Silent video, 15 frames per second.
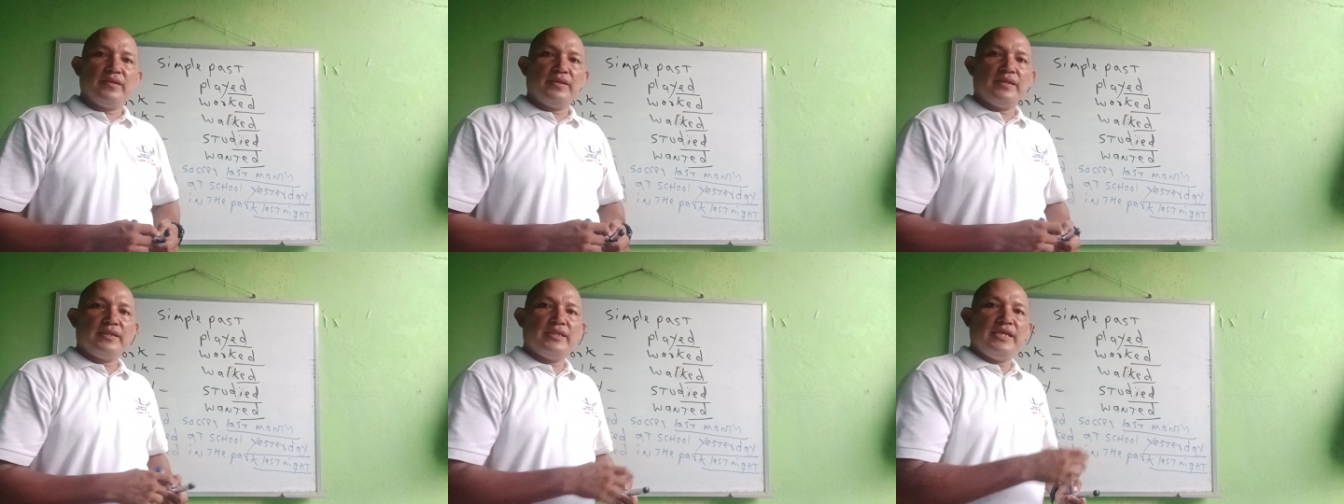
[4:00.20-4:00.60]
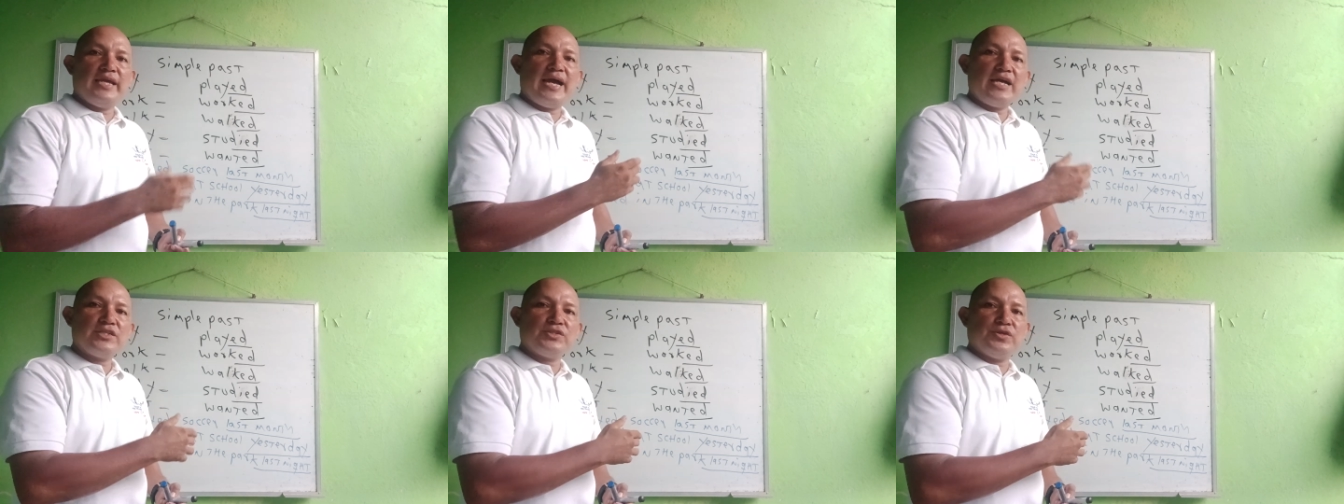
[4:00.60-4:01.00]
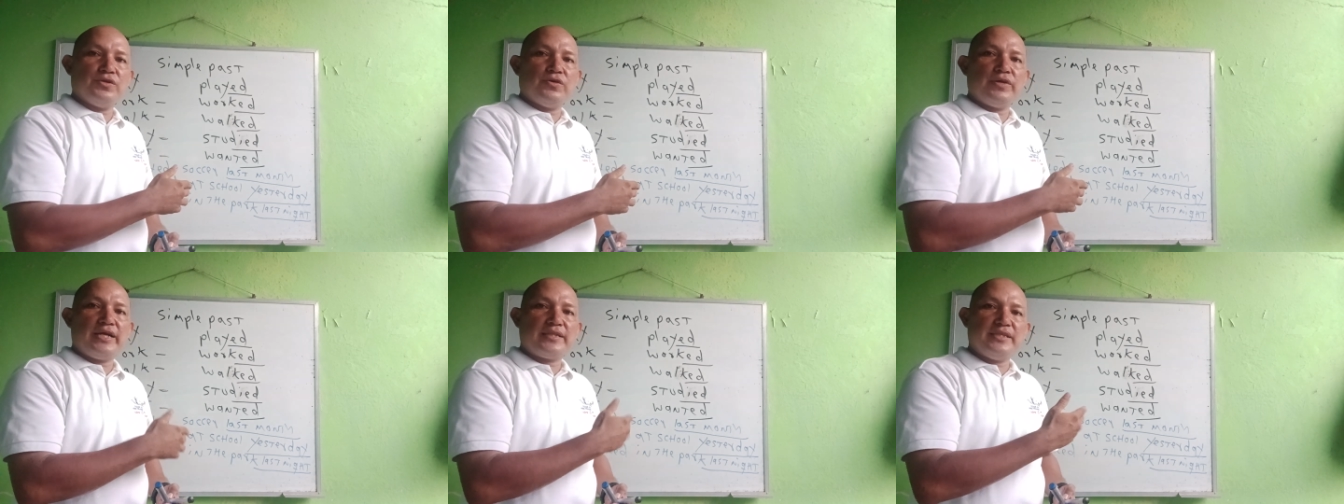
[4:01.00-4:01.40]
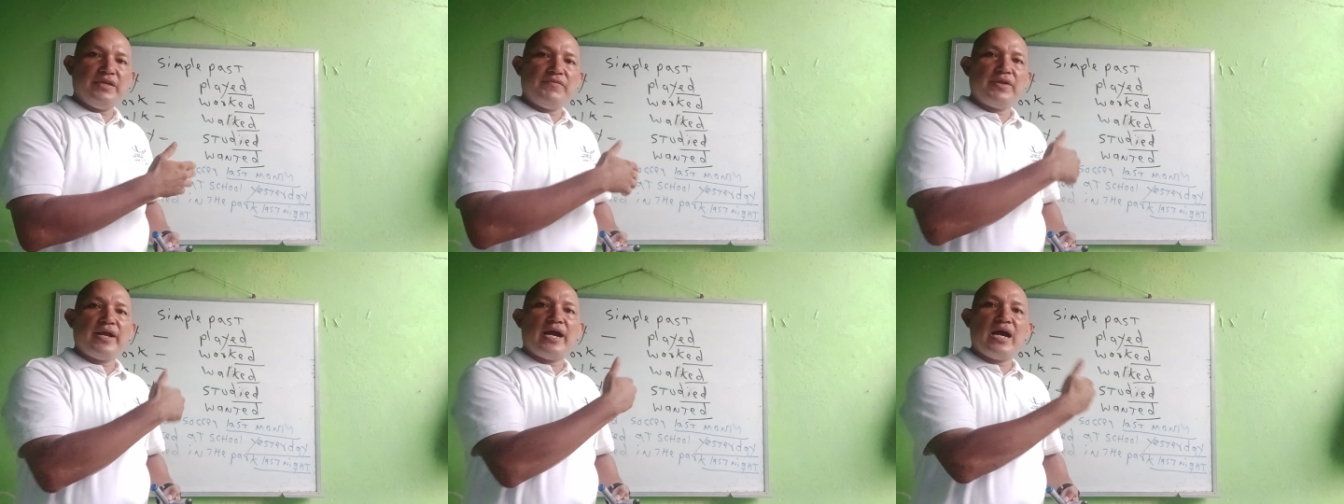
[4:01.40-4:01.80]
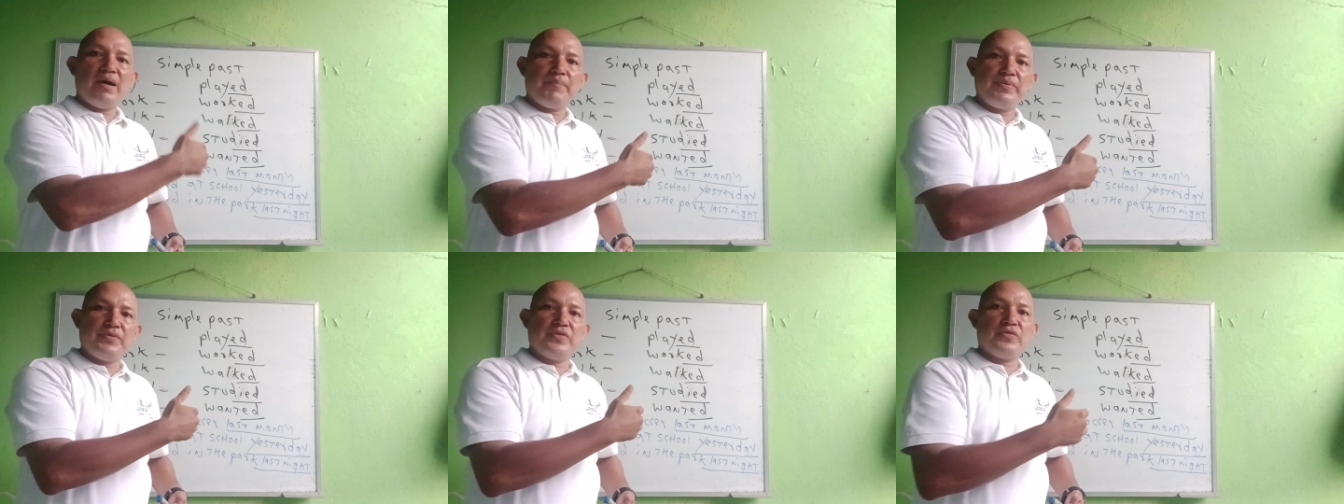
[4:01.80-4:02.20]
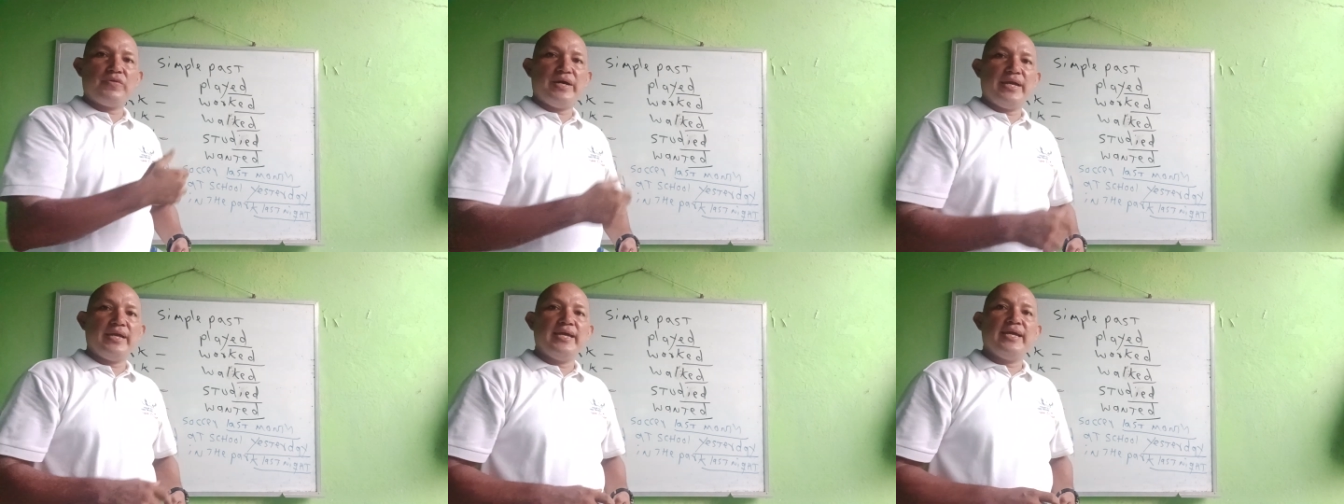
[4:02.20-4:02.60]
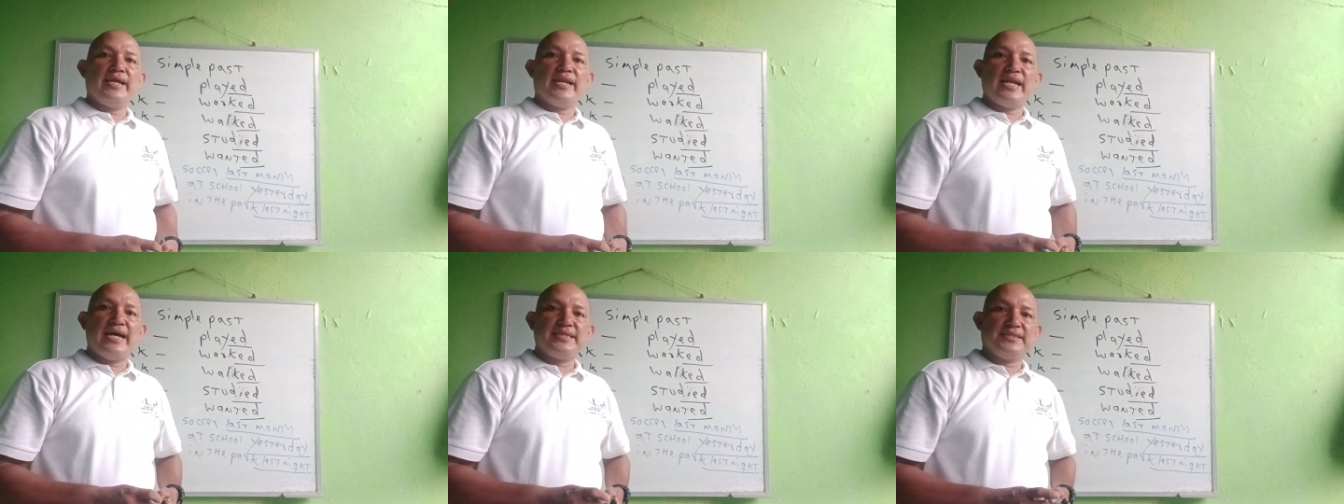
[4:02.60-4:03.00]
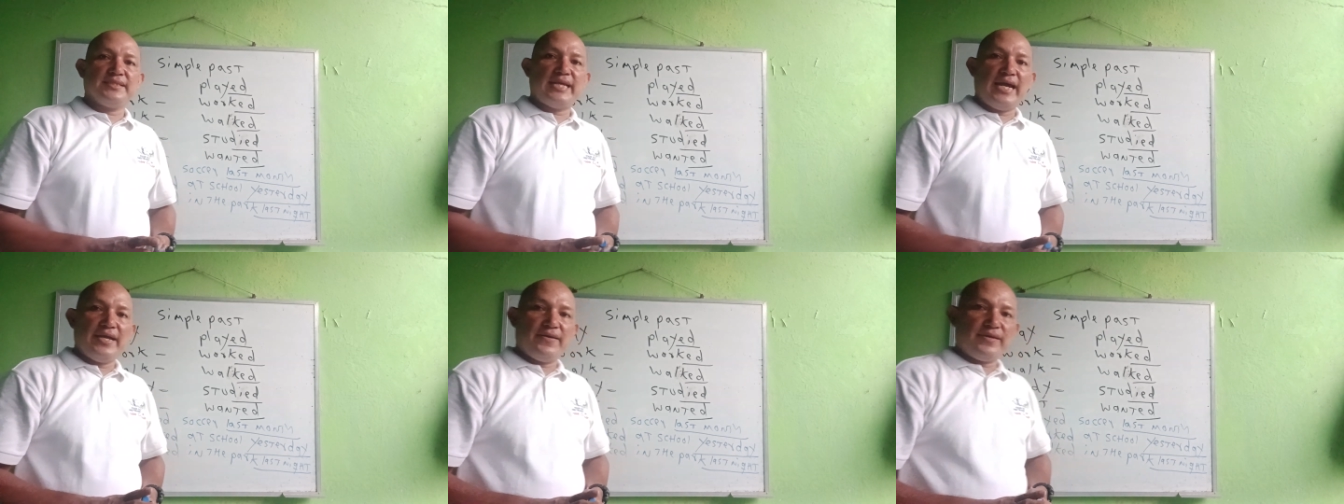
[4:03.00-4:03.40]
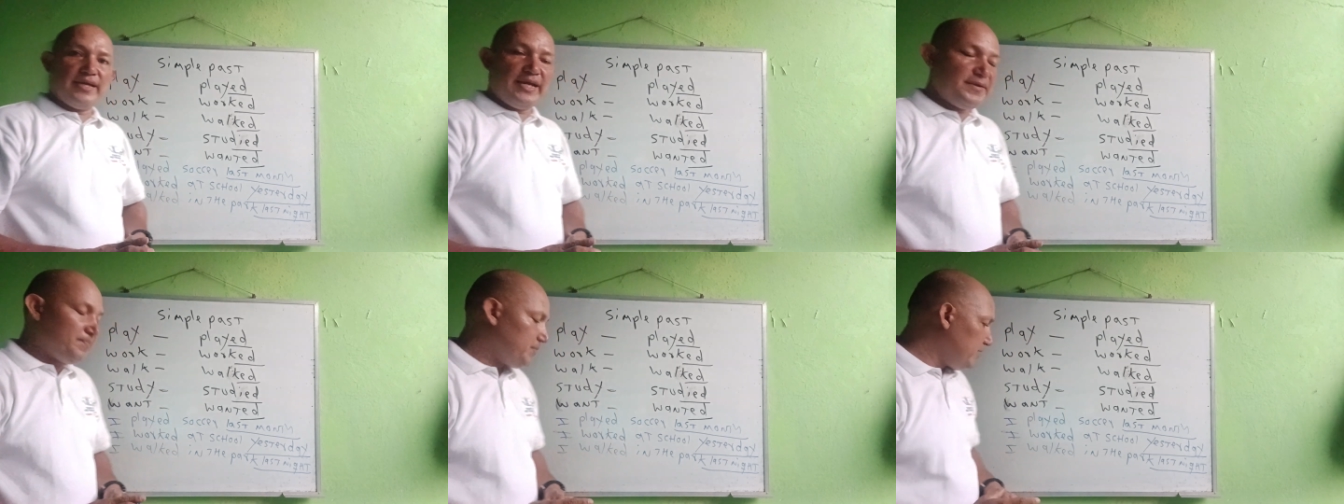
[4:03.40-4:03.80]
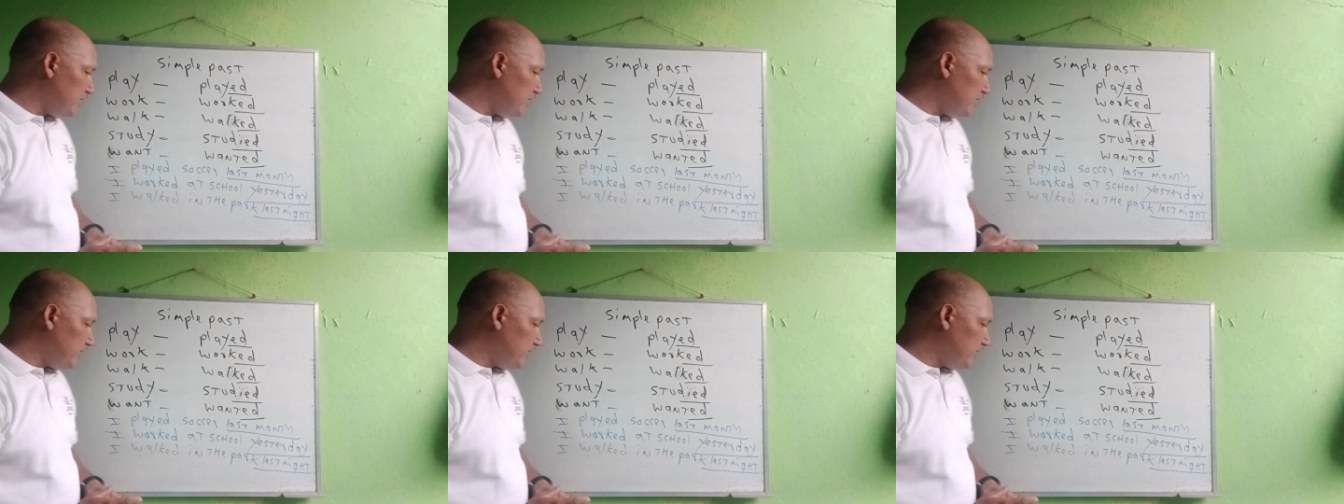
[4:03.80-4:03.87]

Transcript: the action or activity happened right last night. Okay,